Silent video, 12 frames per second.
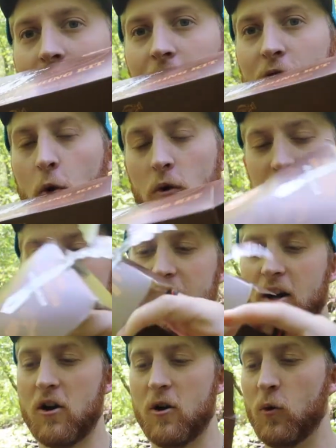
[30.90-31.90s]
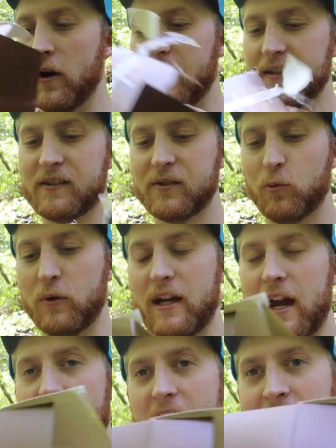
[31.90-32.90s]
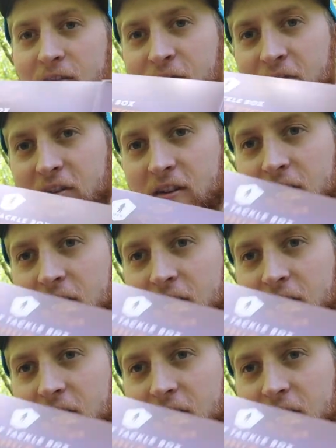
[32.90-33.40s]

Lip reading: Of course, like always, we have